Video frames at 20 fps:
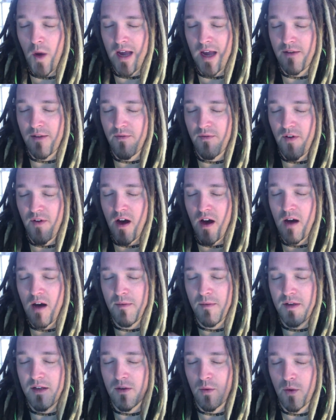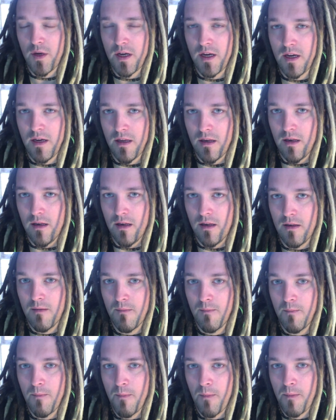far between,
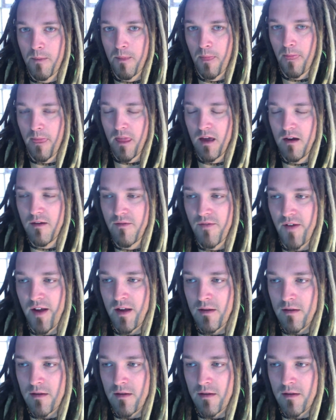I found.